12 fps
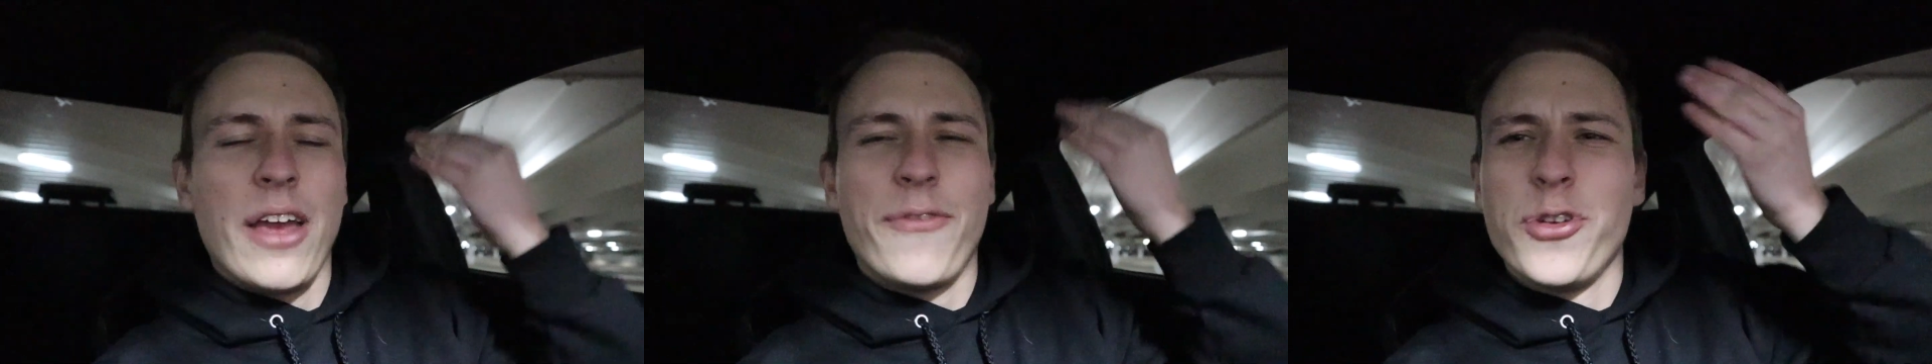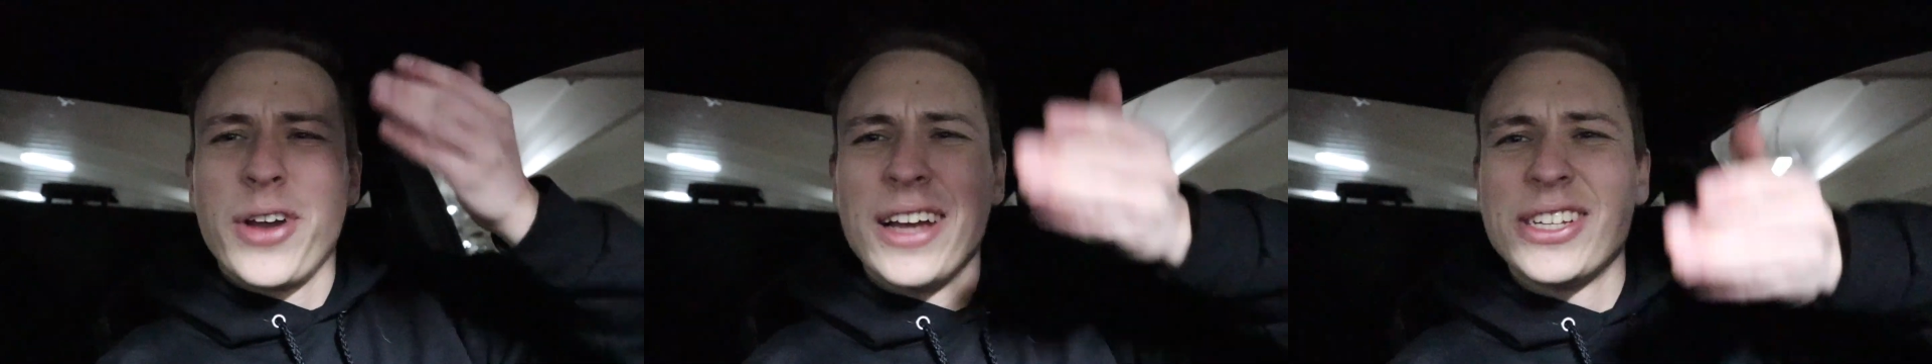If
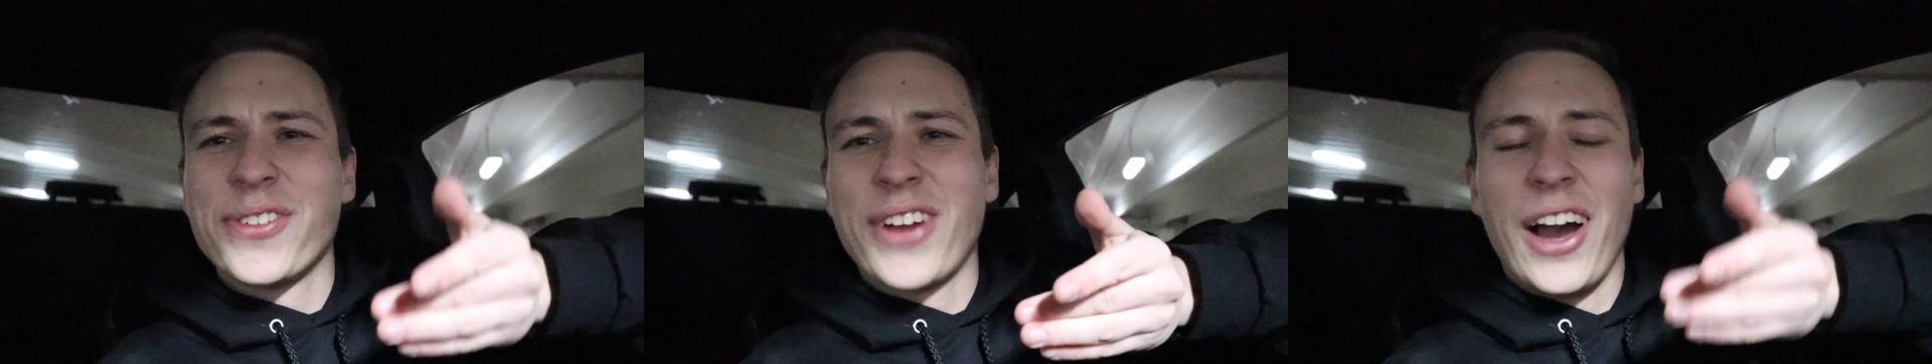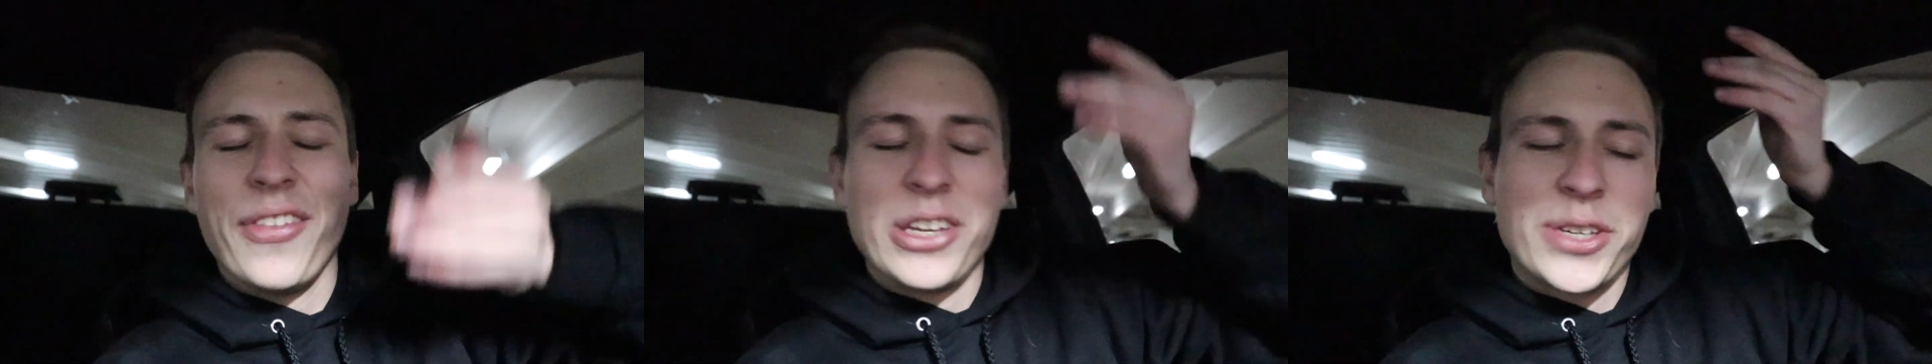you guys have
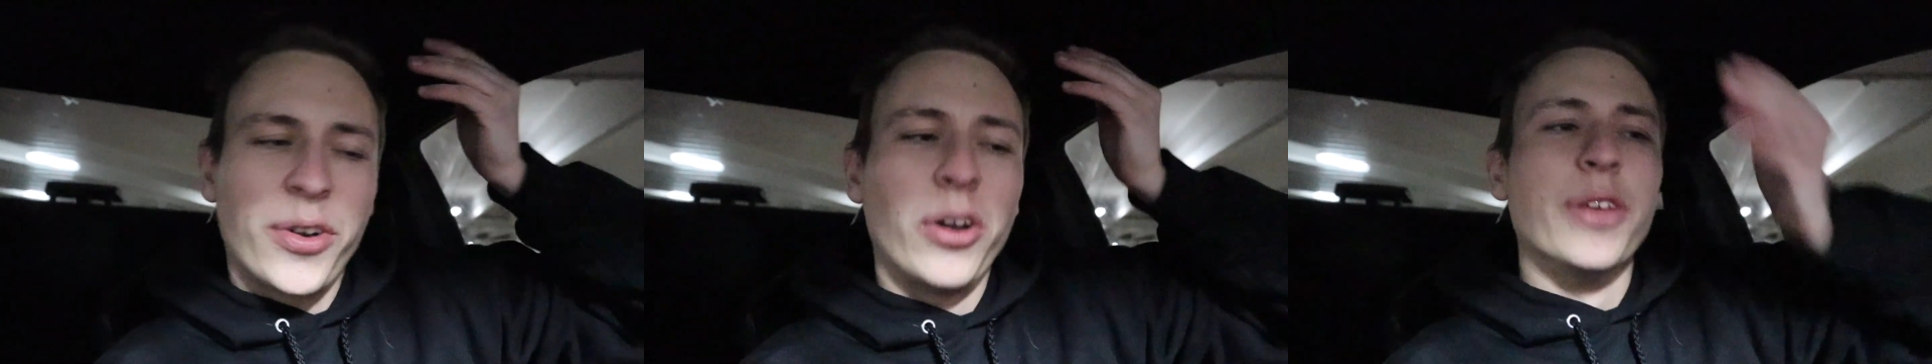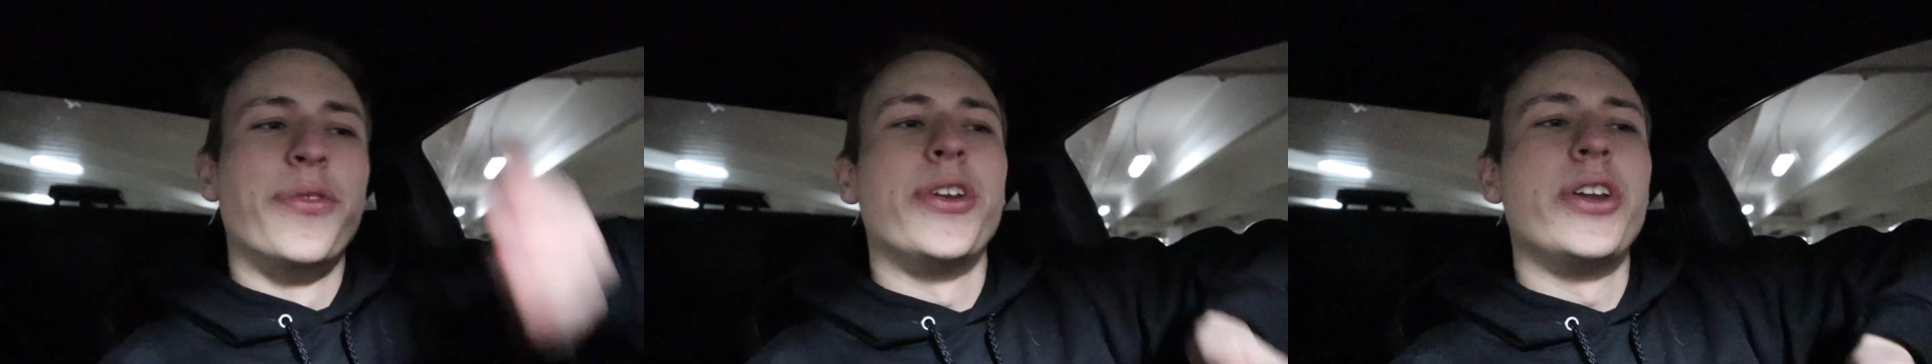gone this far in
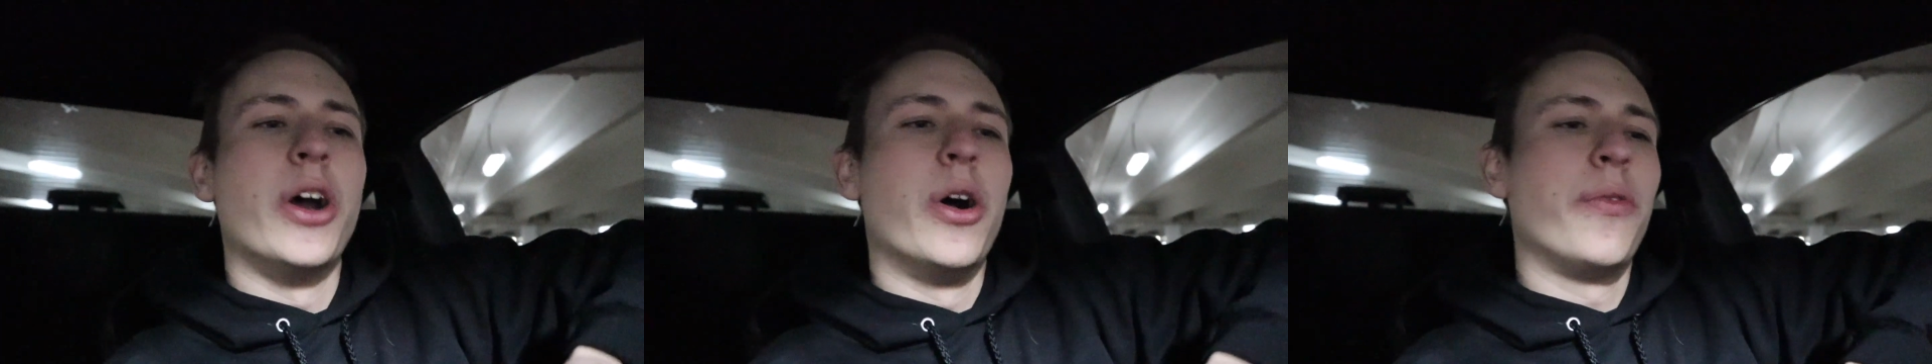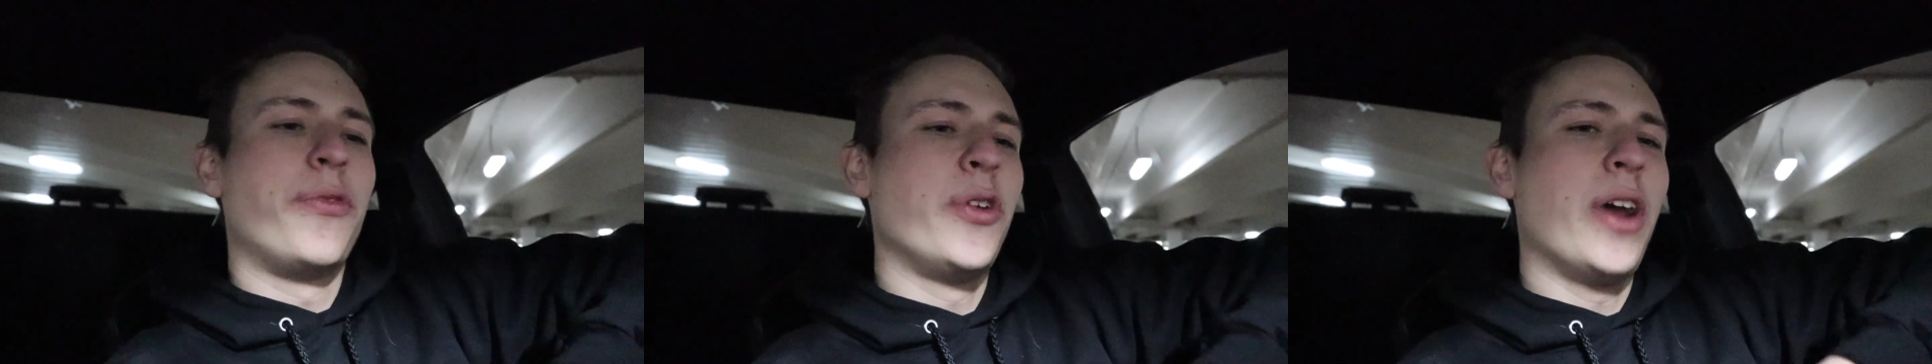the
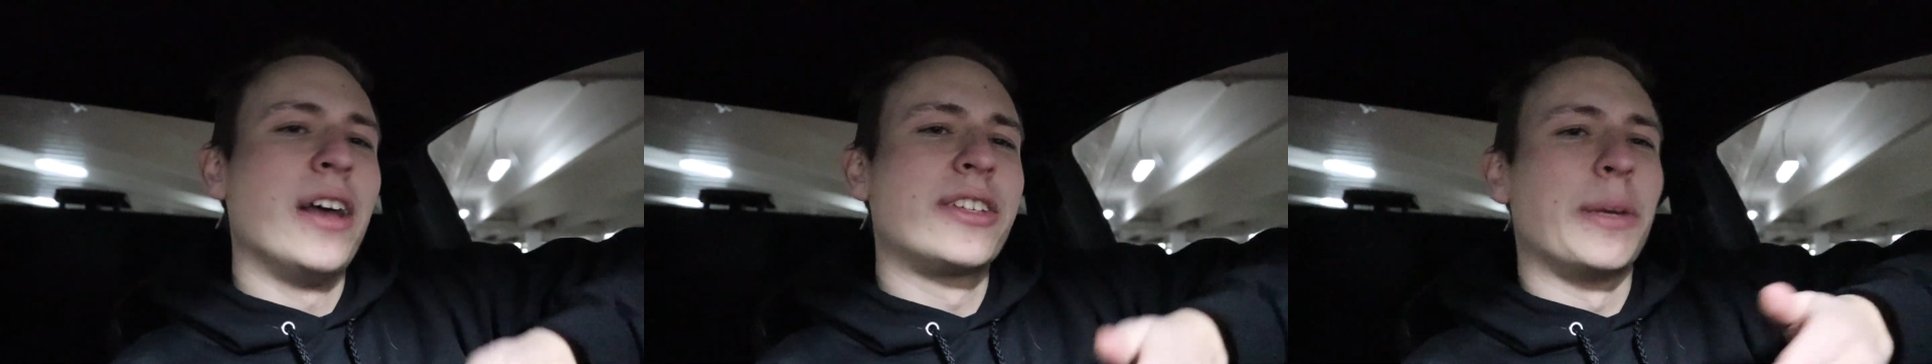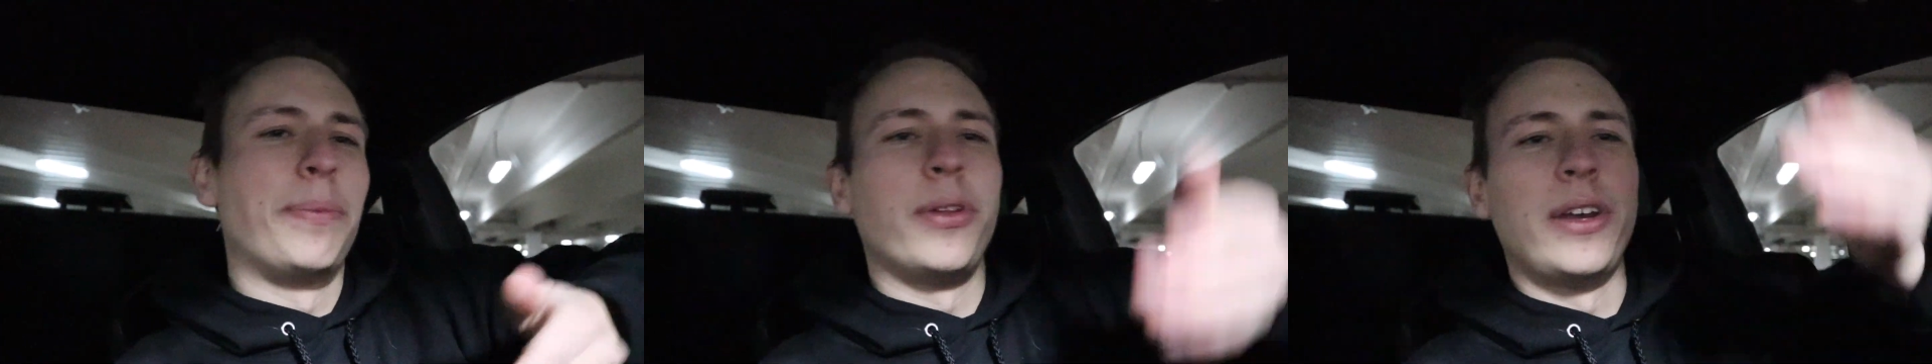video, if you guys
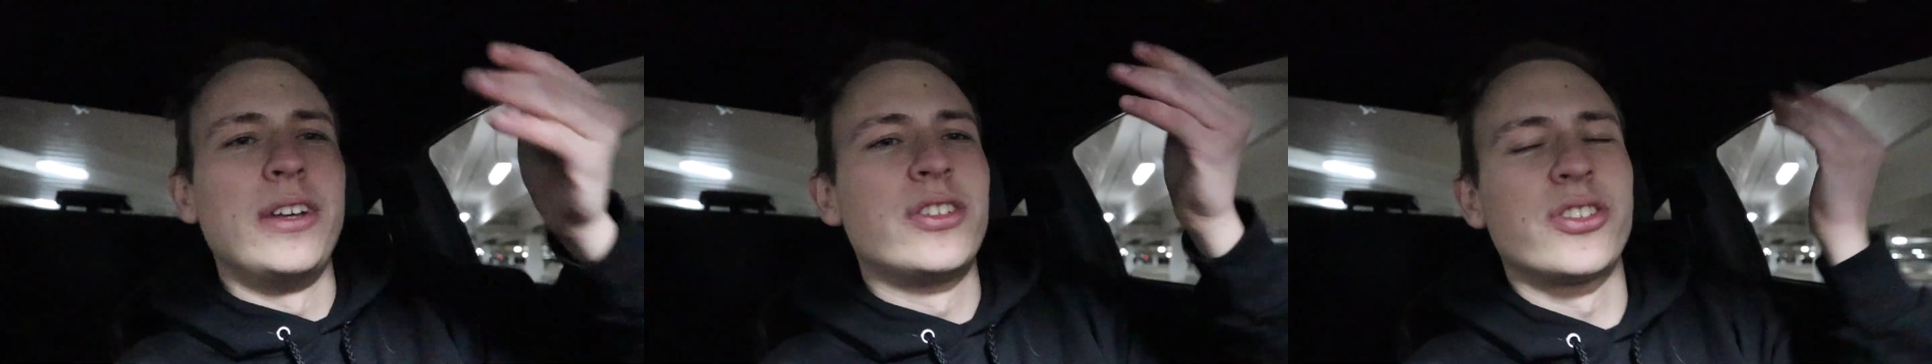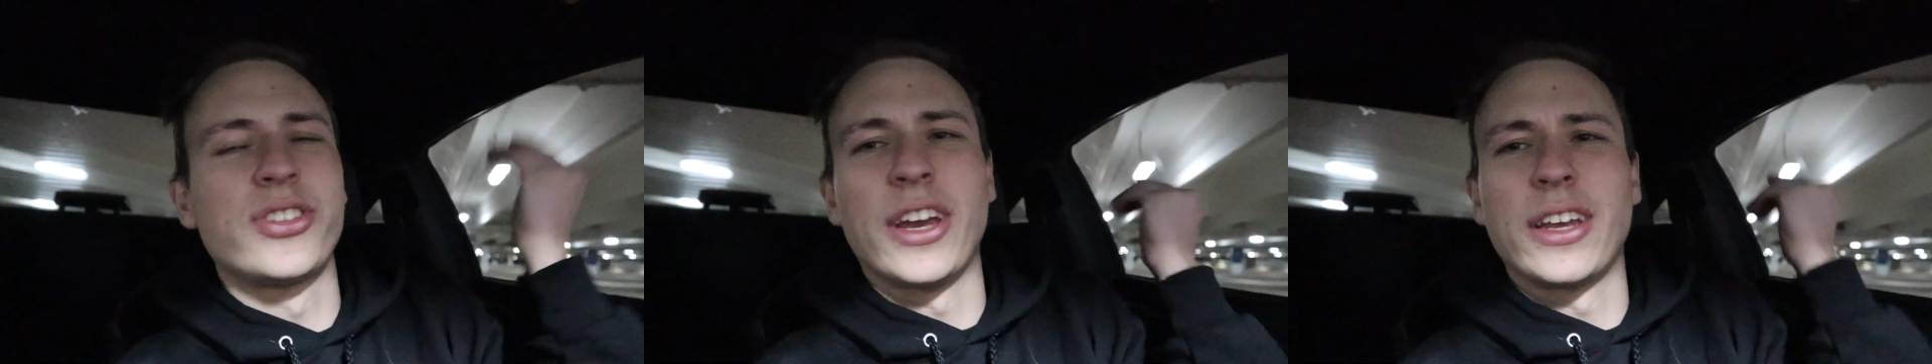could please
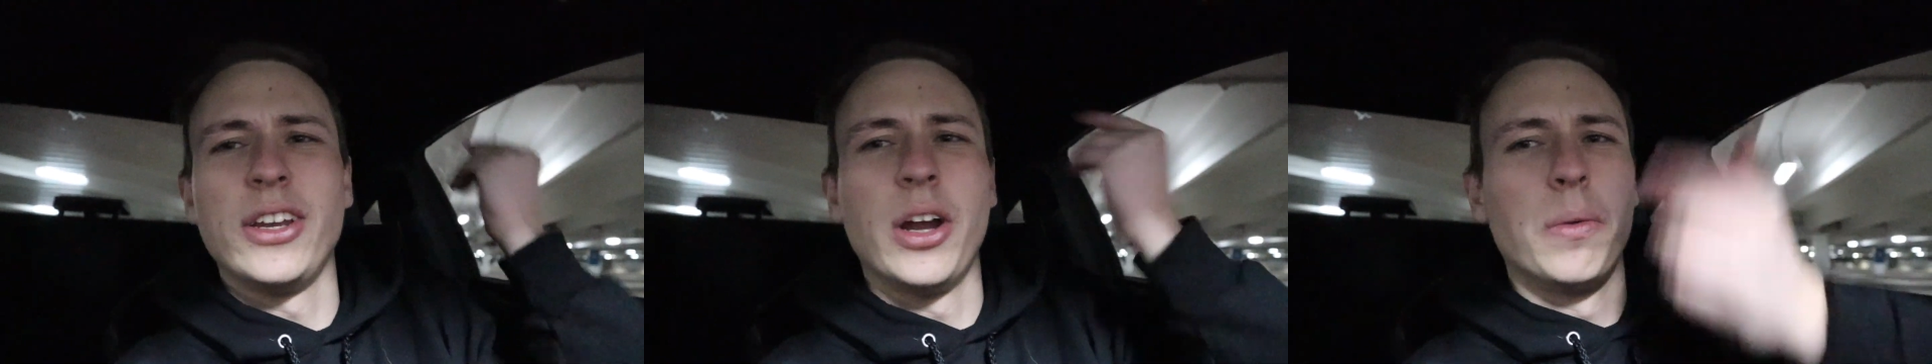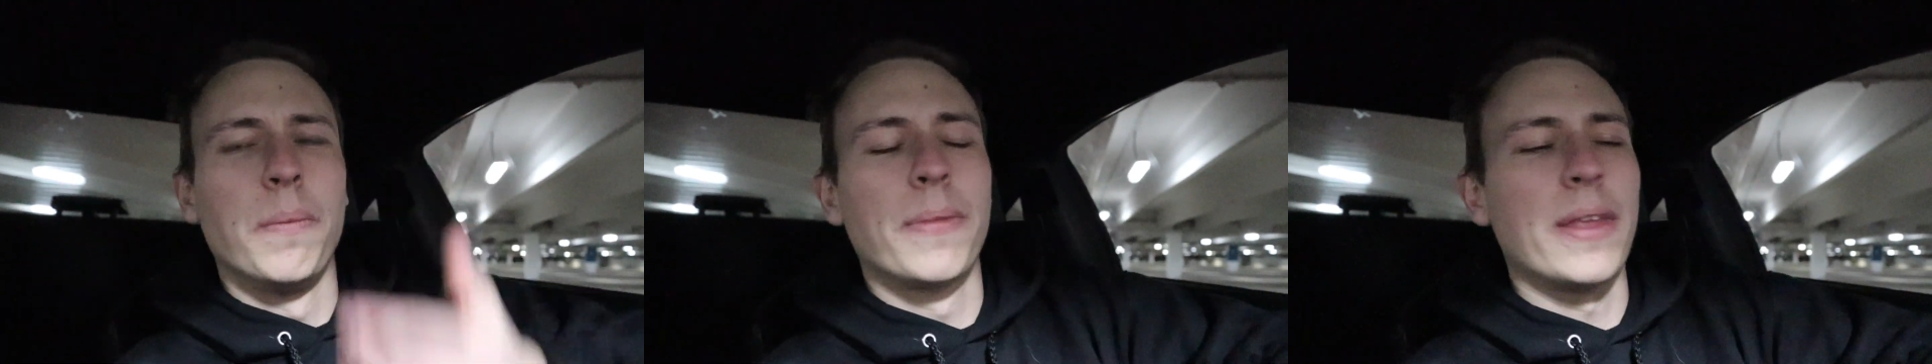just like, you know,